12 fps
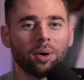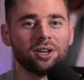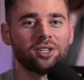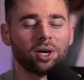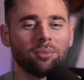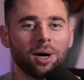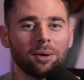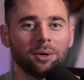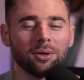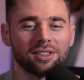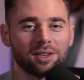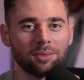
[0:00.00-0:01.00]
burst your
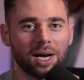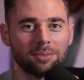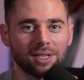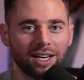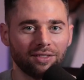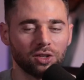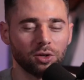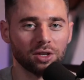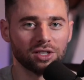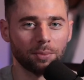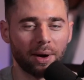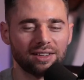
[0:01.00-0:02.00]
bubble, and sometimes I would have to do
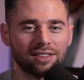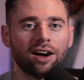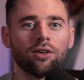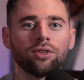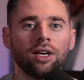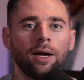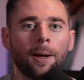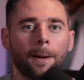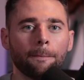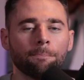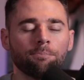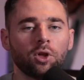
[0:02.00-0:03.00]
this to myself
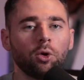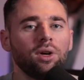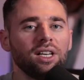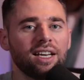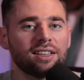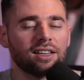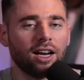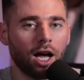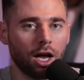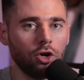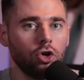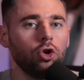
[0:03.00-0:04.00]
there really isn't a,
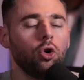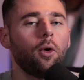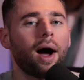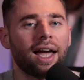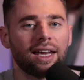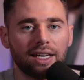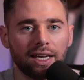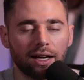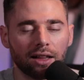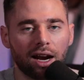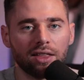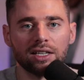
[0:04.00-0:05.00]
a, new
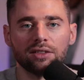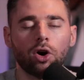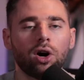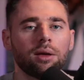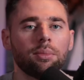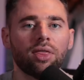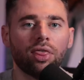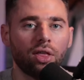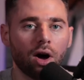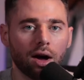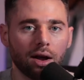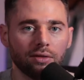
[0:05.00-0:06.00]
idea. A lot of things have already been
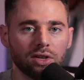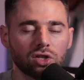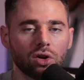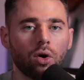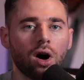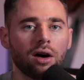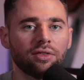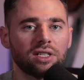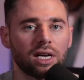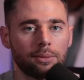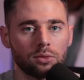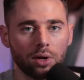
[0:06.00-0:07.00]
thought of, and so
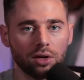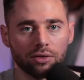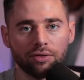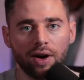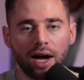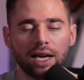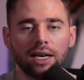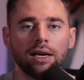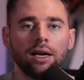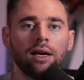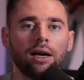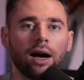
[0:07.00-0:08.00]
oftentimes what you'll find.
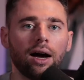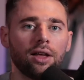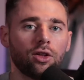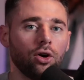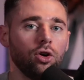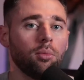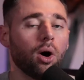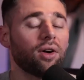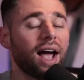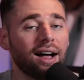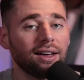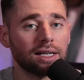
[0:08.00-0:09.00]
Uh, there are new
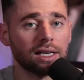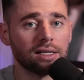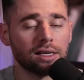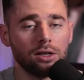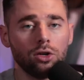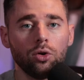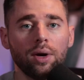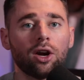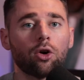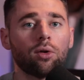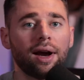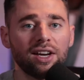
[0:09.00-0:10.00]
modalities and new
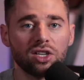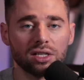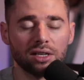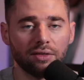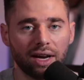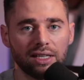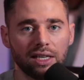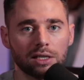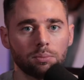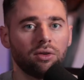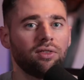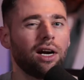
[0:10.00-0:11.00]
iterations of
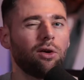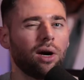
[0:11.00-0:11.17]
ideas, but very